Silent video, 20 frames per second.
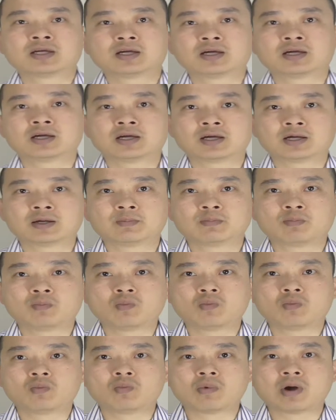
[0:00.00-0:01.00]

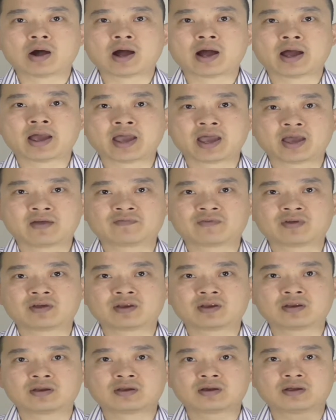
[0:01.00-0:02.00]
I have
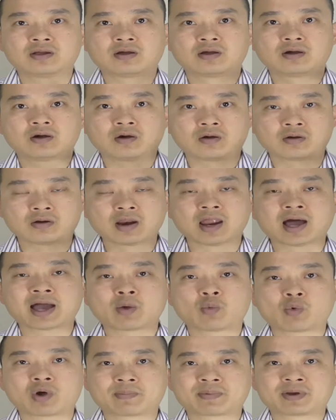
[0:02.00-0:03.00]
an
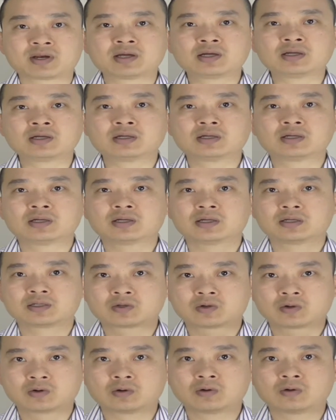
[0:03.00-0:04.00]
online webinar
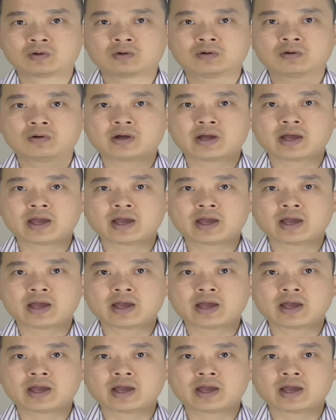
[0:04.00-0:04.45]
called